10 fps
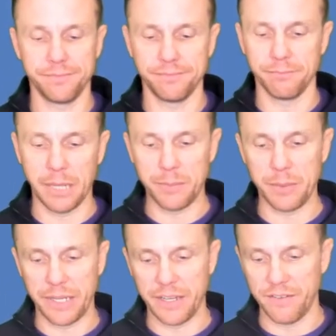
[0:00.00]
maybe
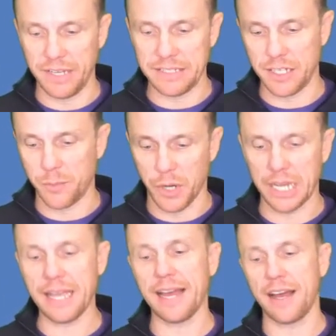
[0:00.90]
be easy to
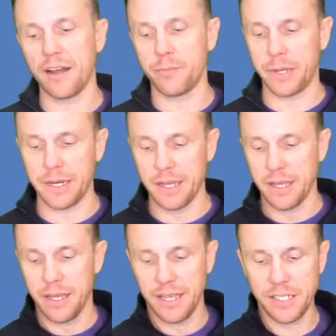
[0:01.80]
break out, but
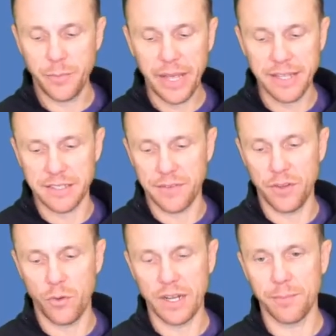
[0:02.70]
it depends. If
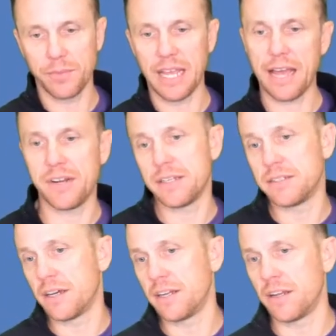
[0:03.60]
you end up having it
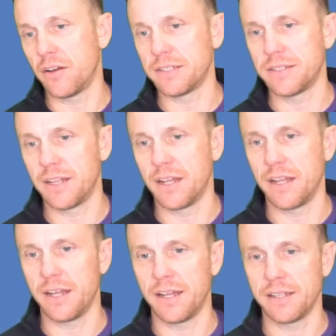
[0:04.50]
done on
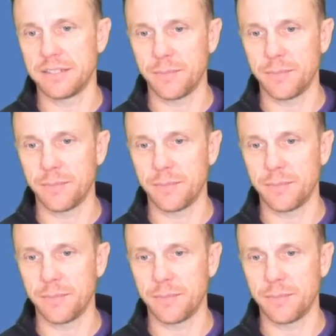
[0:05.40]
something